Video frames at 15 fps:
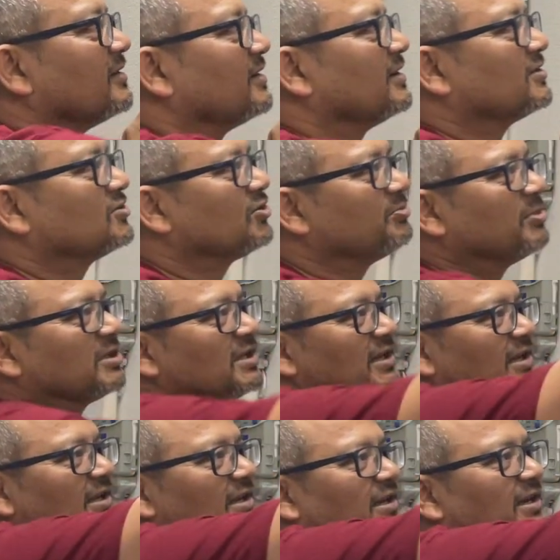so
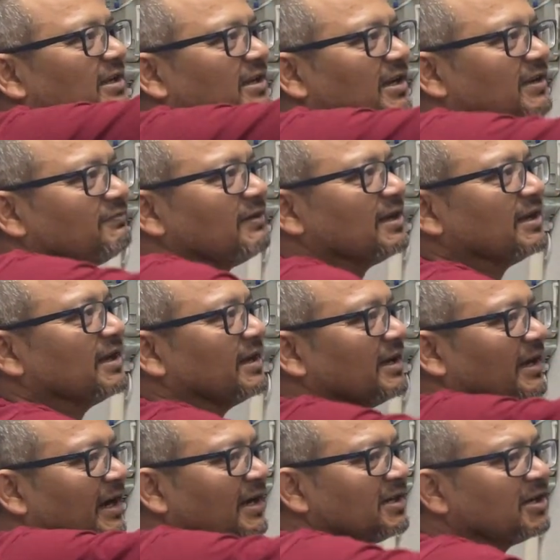basically it will
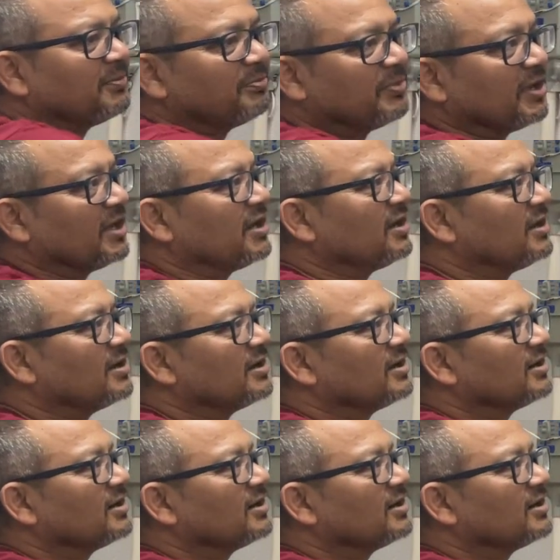end up being